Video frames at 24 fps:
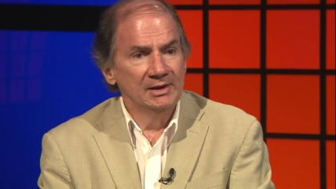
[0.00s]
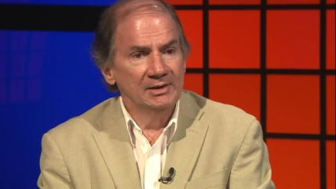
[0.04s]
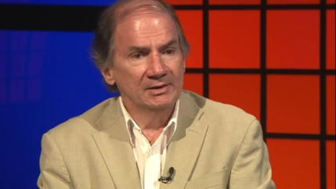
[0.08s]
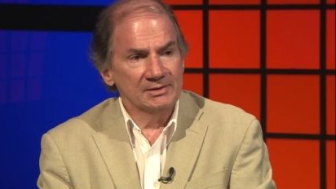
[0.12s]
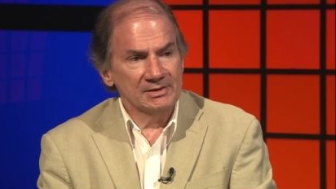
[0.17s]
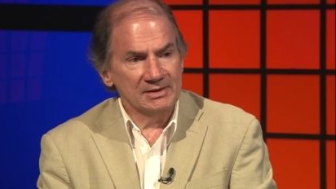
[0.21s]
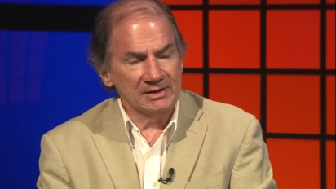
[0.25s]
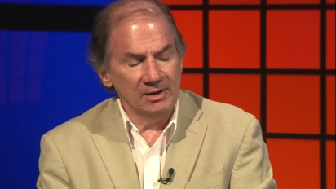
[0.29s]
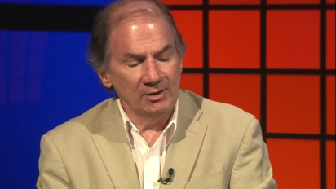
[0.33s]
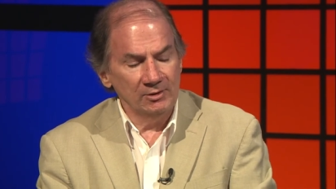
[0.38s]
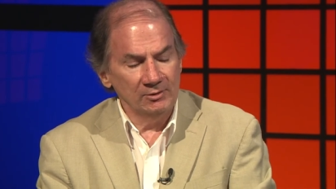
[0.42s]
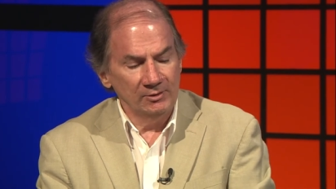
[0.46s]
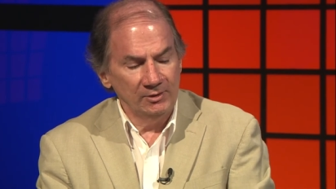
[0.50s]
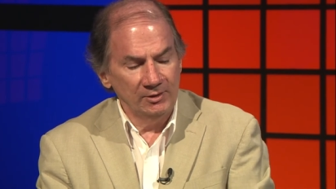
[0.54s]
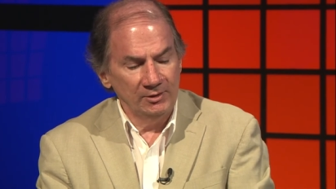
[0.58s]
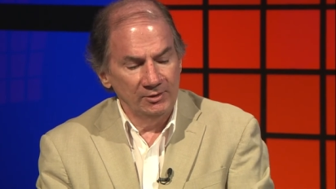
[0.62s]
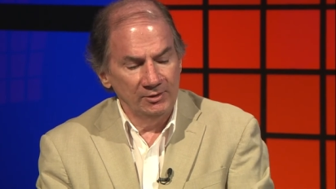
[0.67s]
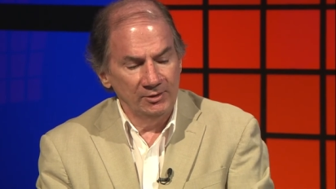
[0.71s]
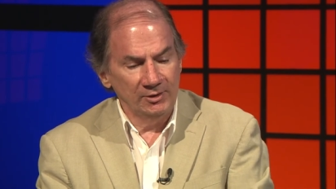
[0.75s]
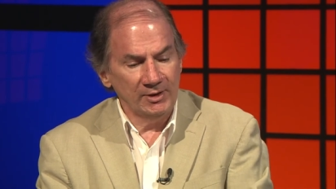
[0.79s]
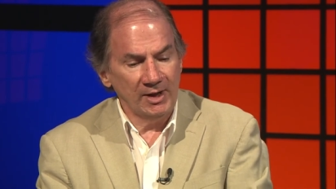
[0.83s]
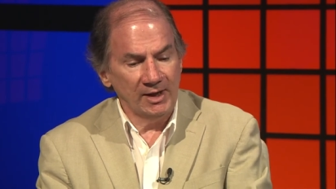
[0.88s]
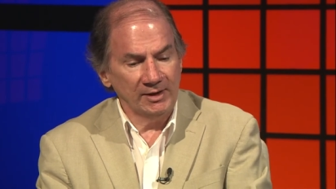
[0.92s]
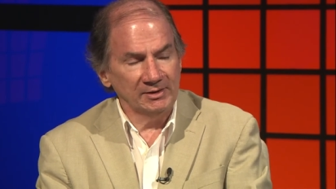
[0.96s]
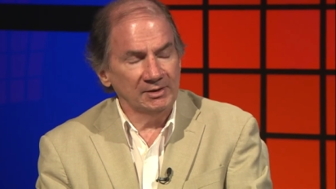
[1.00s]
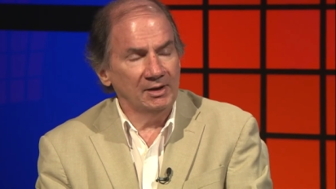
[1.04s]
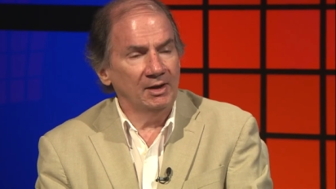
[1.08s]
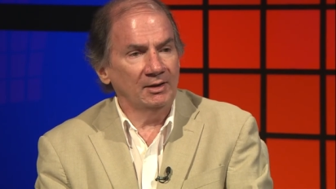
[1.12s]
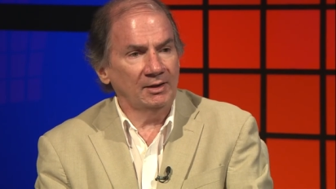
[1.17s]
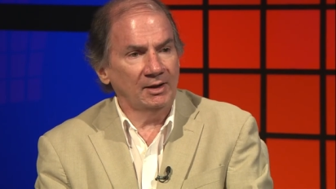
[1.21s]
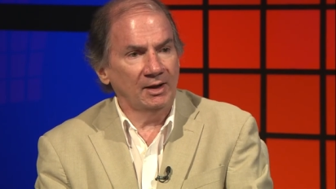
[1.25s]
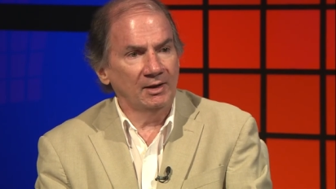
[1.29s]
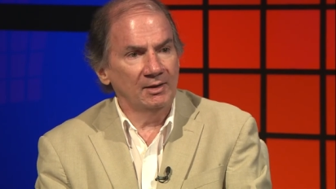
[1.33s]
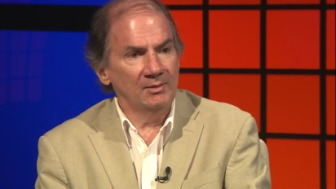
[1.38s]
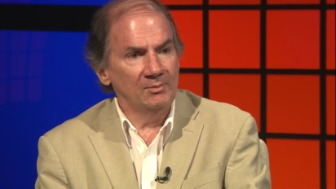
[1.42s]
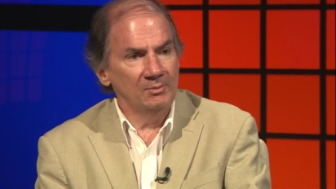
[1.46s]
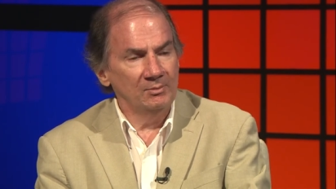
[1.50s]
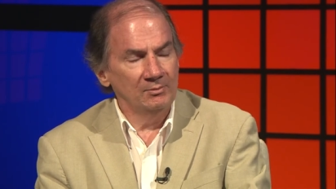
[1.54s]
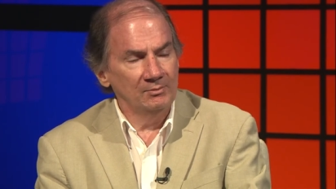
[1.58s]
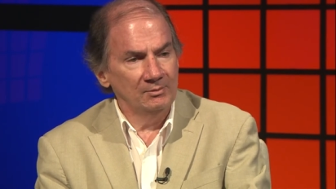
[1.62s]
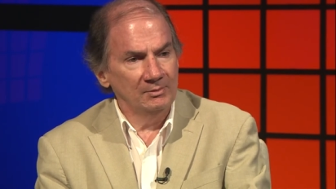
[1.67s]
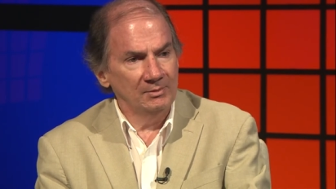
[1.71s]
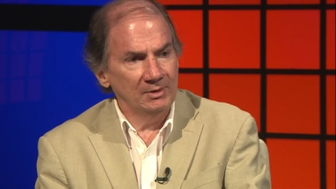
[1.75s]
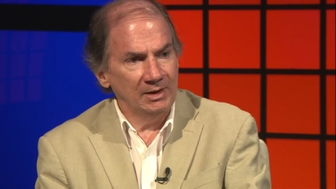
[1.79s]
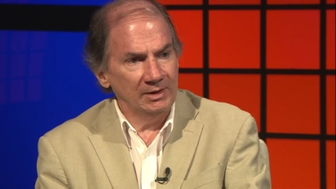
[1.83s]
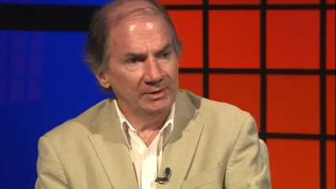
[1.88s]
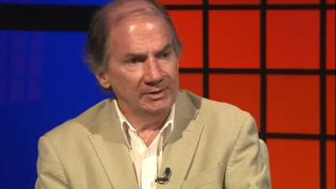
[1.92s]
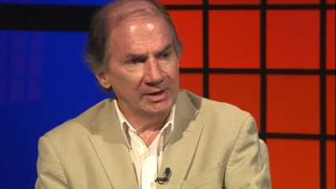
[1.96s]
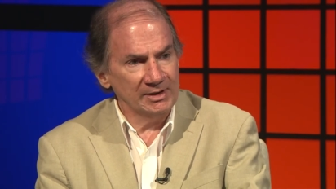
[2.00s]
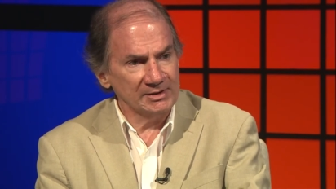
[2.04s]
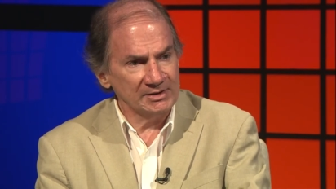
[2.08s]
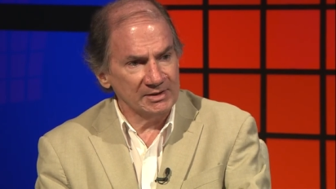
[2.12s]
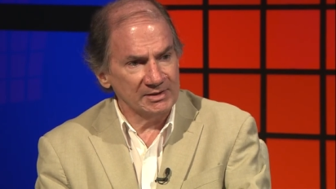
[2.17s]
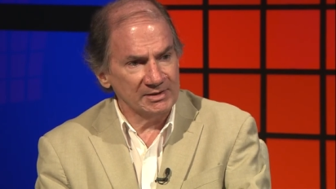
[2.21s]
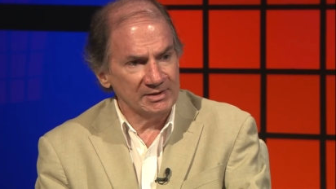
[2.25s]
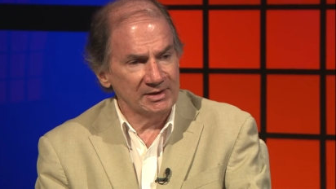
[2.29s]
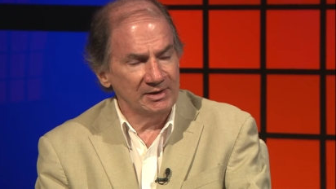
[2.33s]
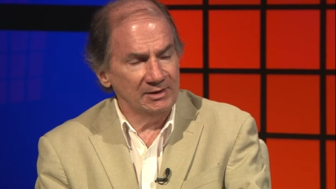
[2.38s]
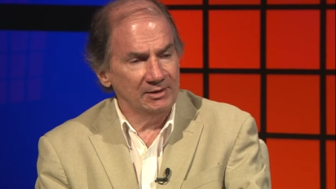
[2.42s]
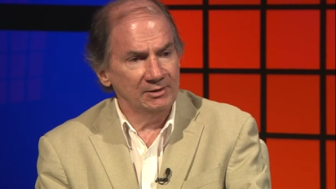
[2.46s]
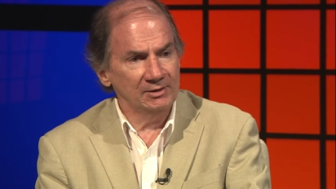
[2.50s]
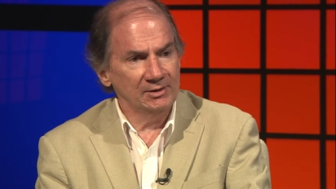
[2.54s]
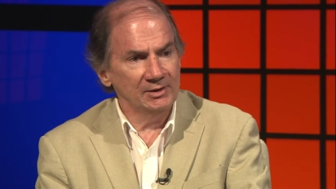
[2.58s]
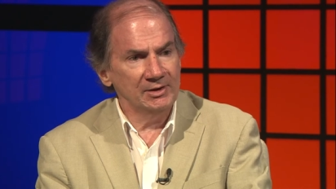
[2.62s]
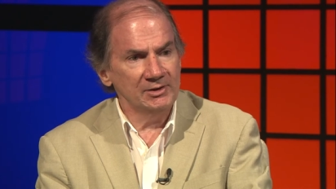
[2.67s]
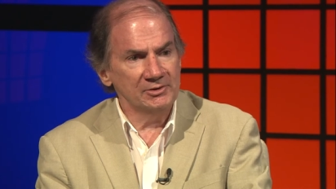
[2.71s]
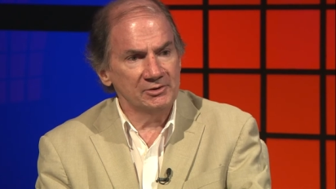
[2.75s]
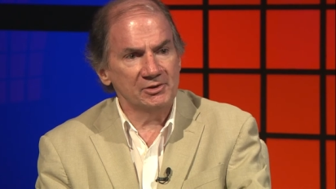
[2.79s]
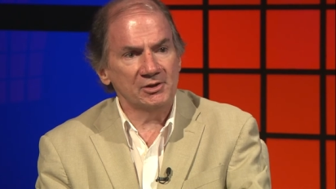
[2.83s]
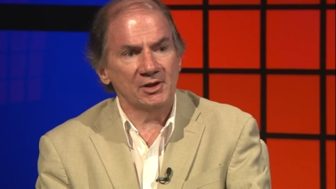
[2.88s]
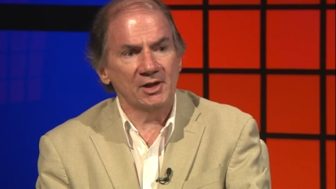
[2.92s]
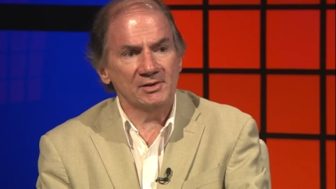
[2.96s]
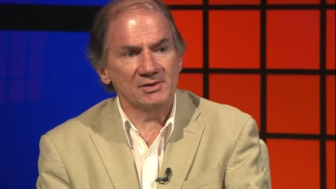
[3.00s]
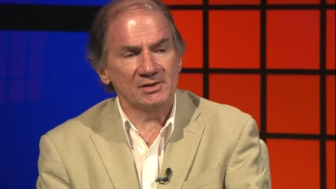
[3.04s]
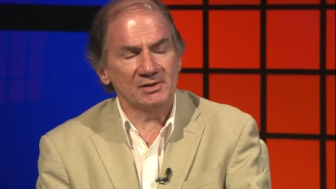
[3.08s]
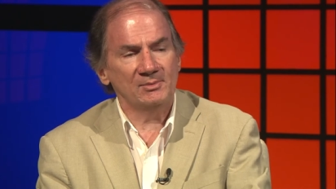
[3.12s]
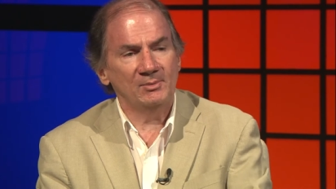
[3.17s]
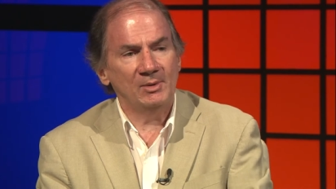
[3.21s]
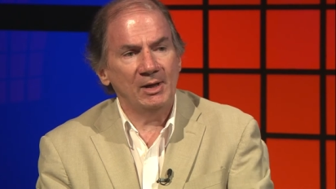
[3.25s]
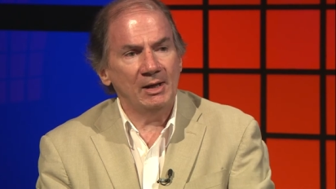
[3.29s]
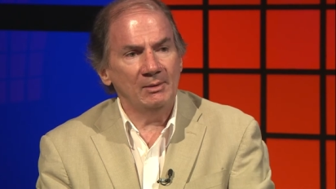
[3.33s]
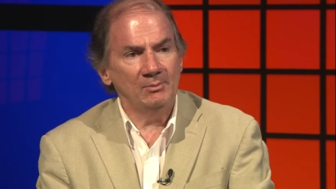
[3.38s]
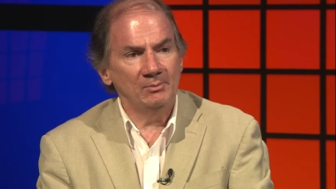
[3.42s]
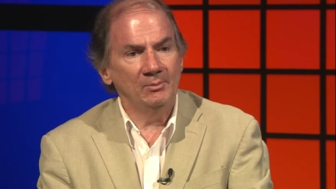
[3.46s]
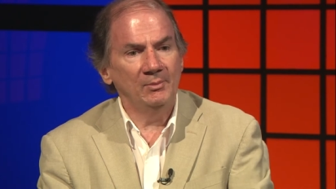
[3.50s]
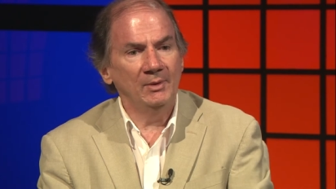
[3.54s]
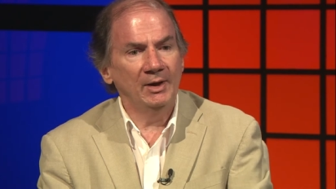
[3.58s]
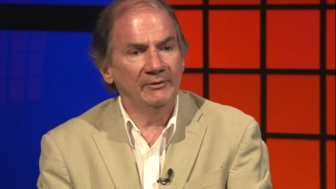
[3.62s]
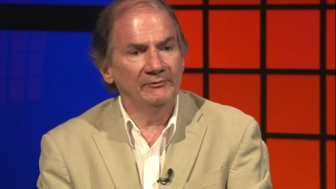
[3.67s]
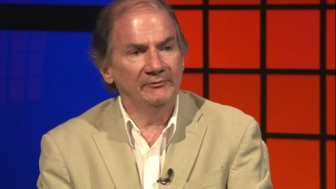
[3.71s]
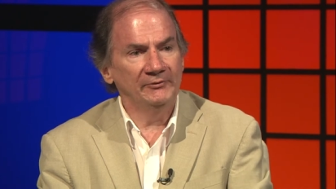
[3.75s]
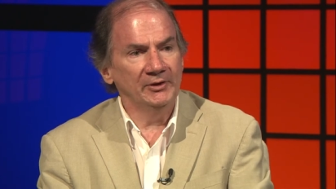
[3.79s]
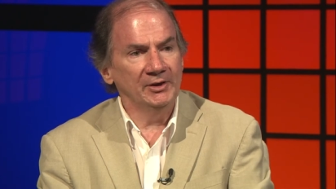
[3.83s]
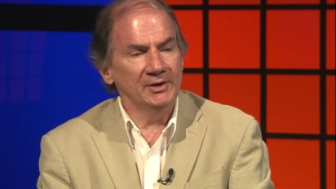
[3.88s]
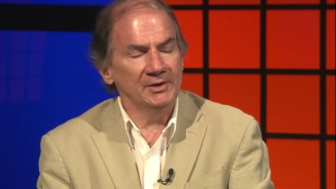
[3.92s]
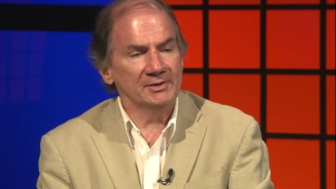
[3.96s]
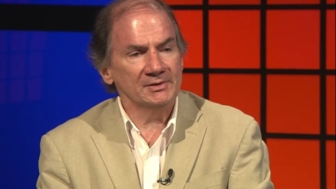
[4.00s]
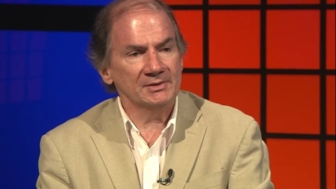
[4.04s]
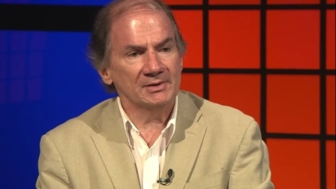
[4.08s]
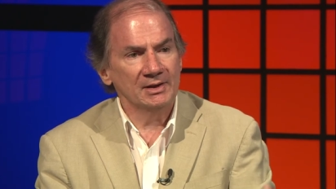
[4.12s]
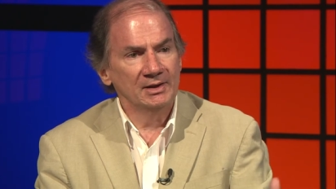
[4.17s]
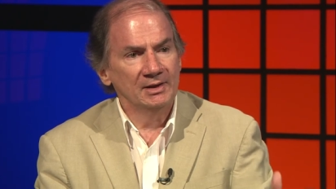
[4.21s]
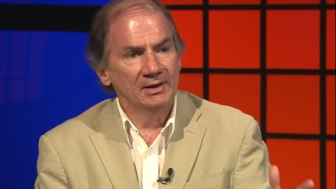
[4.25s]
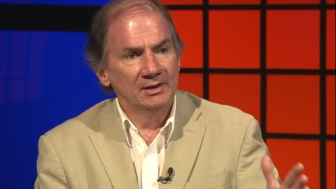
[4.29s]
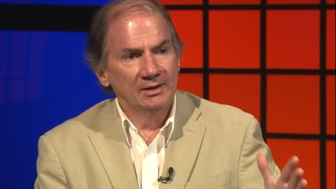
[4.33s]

So you're not talking necessarily just about Memphians